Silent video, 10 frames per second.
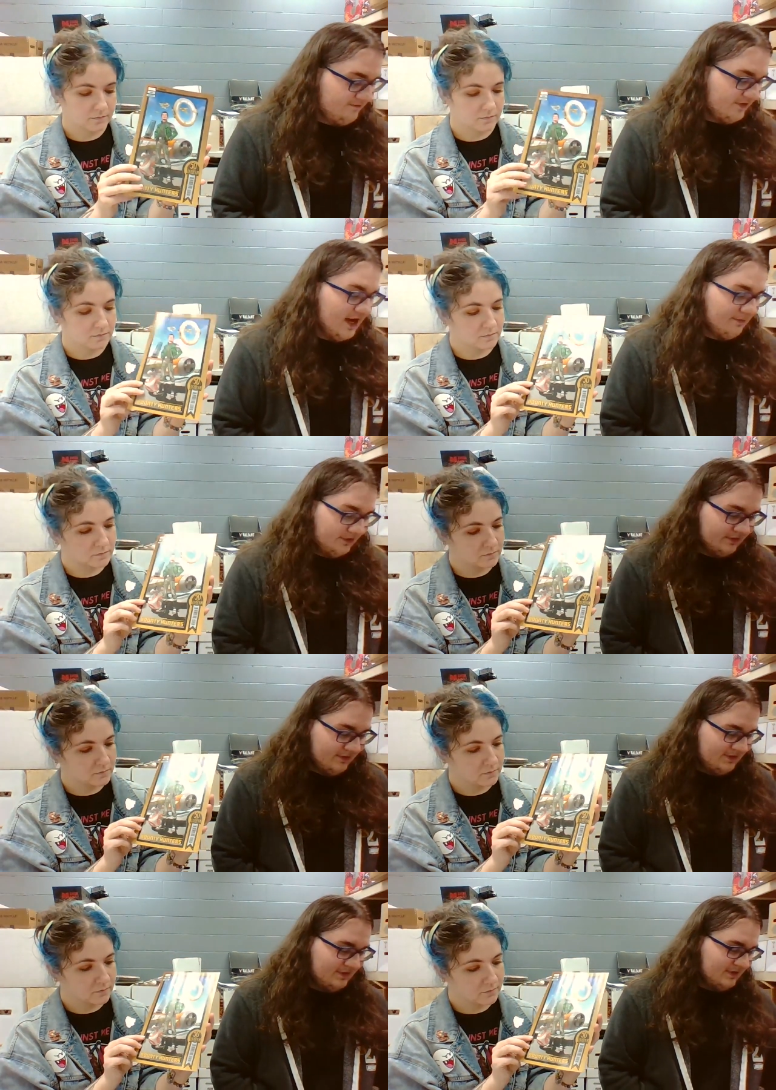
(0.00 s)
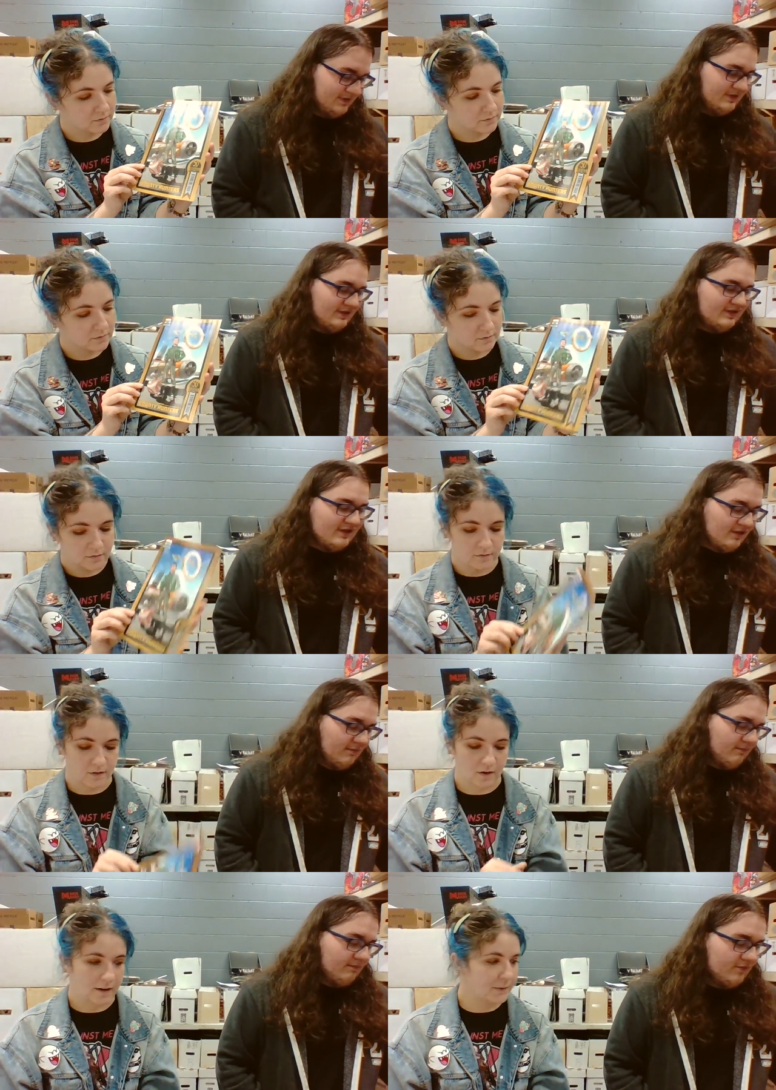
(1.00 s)
Speaker 1: phenomenal.
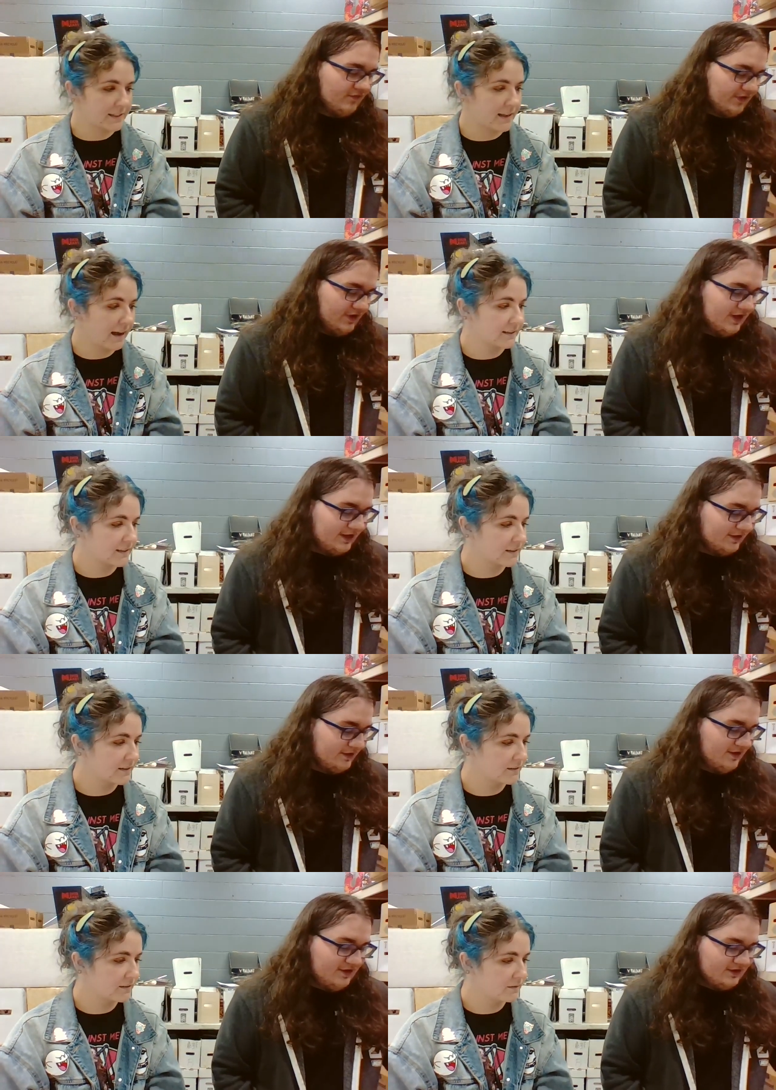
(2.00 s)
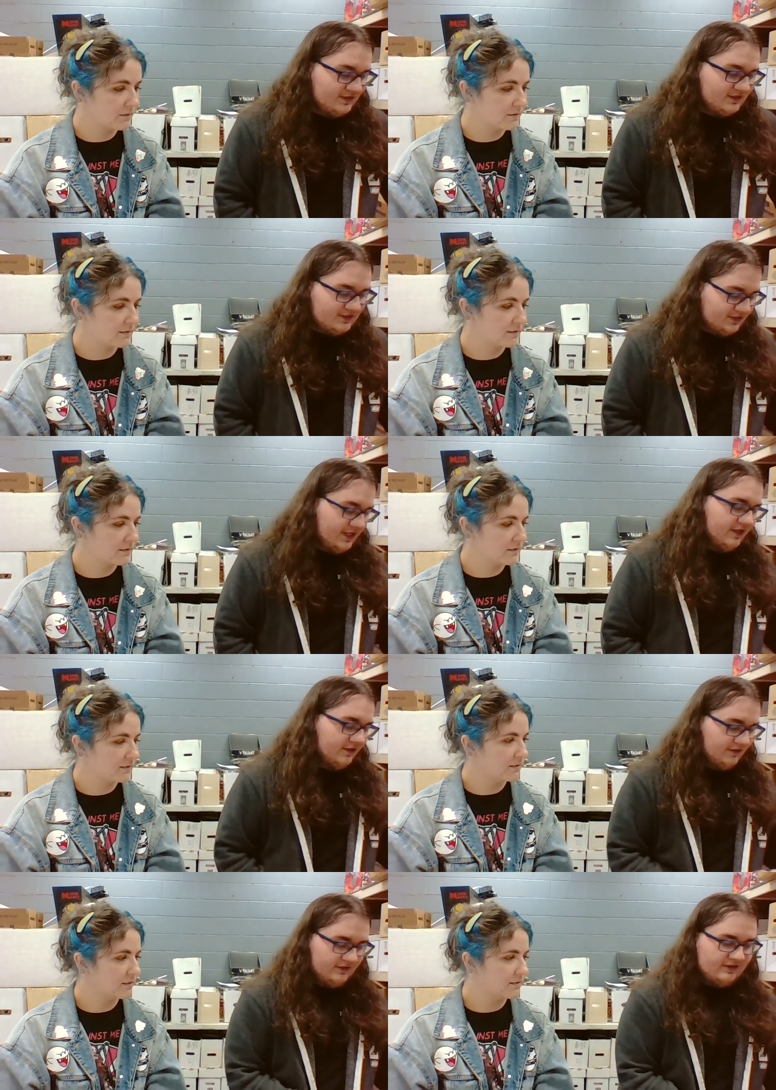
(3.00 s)
All right, Moving next? on,
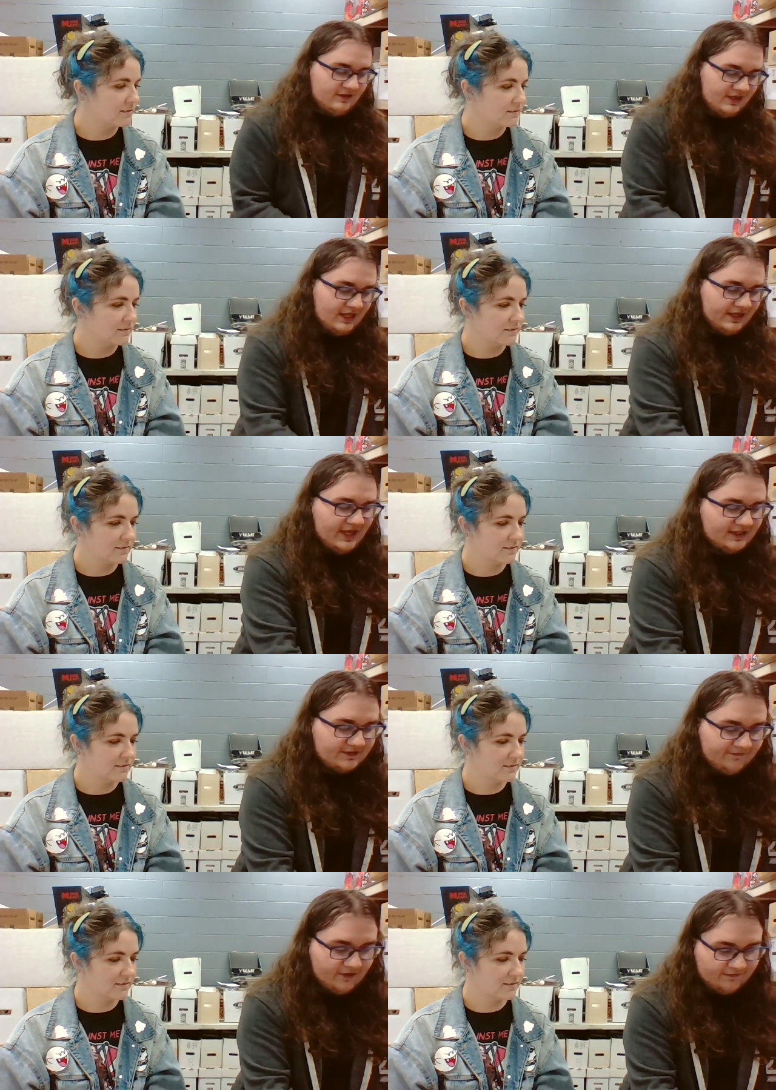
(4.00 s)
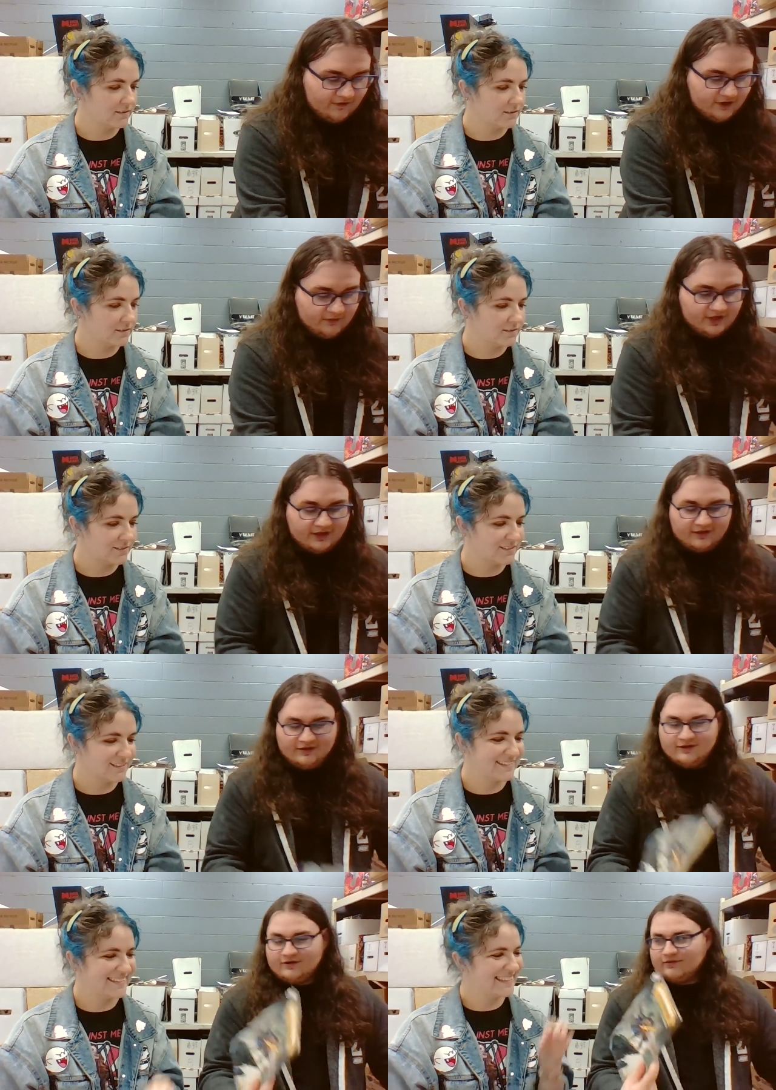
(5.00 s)
still in a galaxy far, far away,
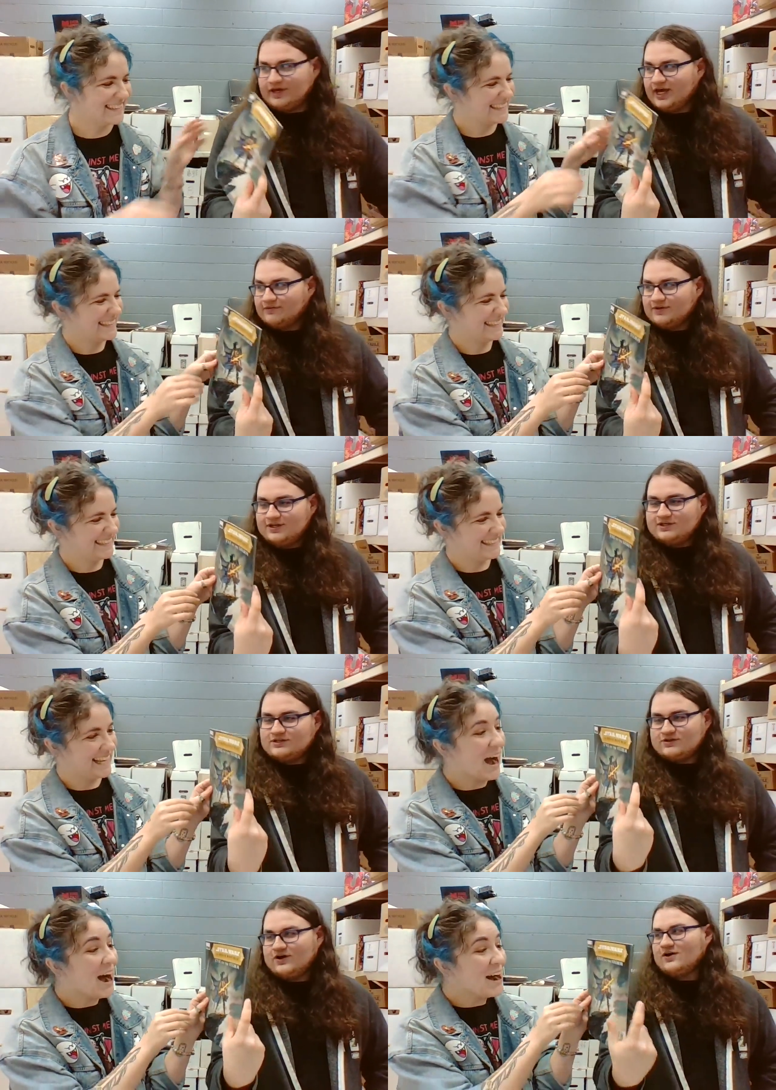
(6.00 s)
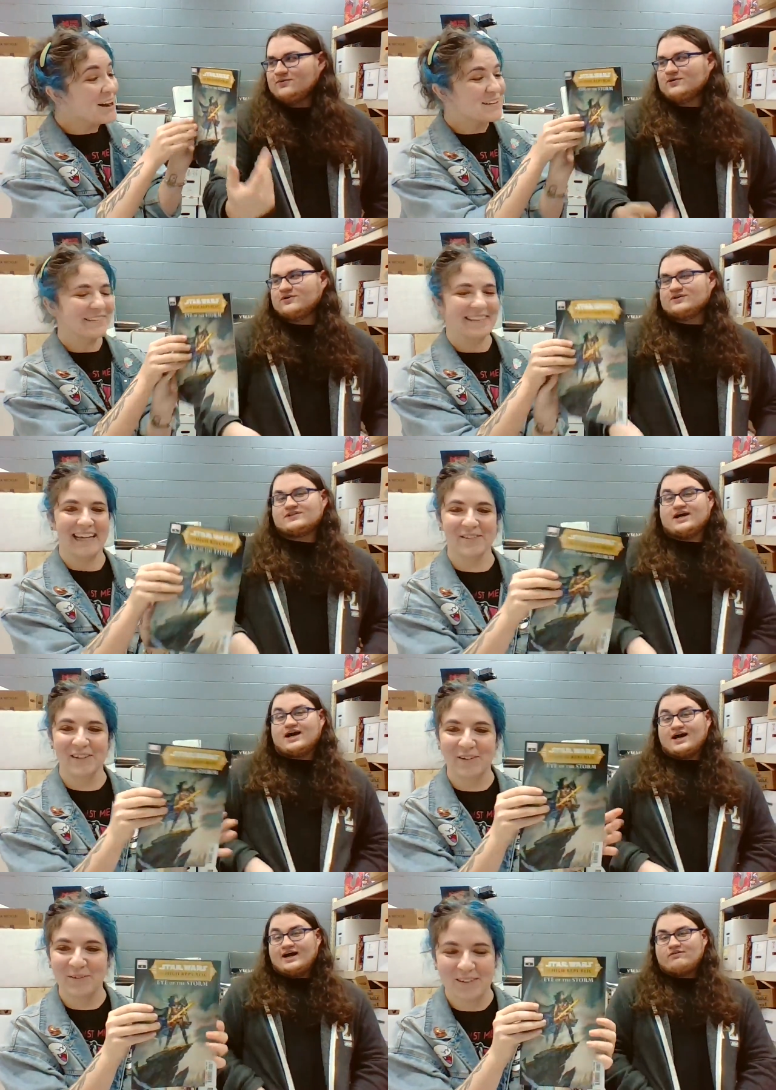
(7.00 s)
we have Star oh, Wars: The really
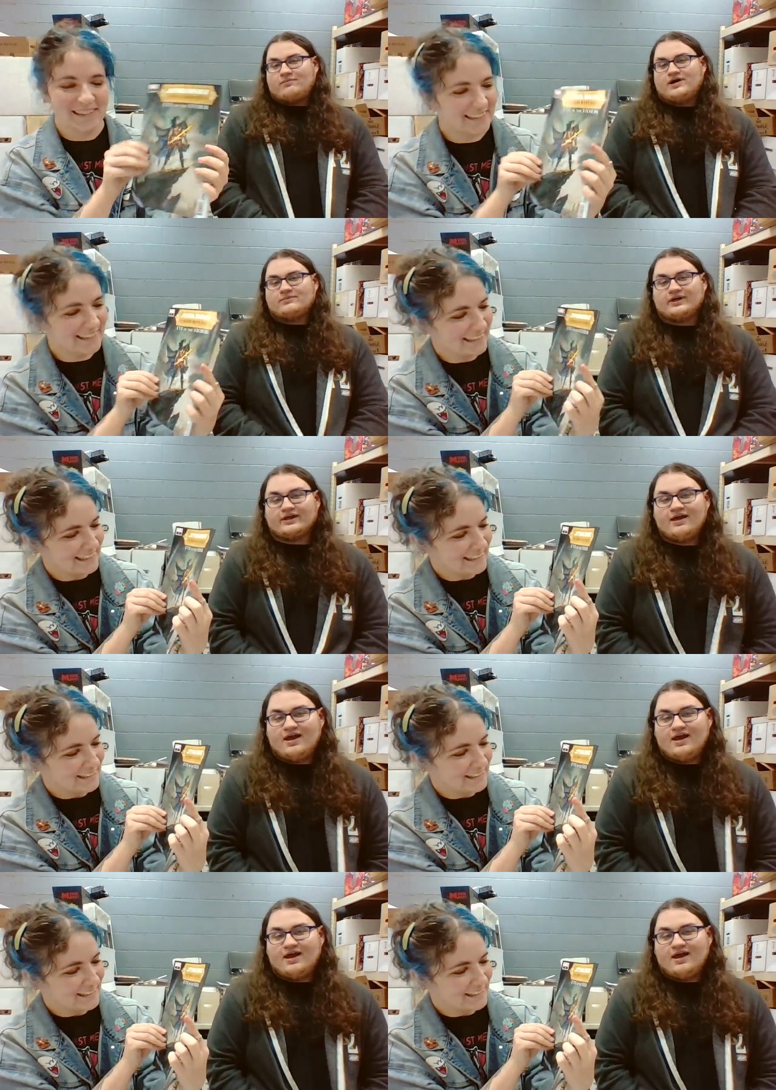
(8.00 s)
High cool. Republic.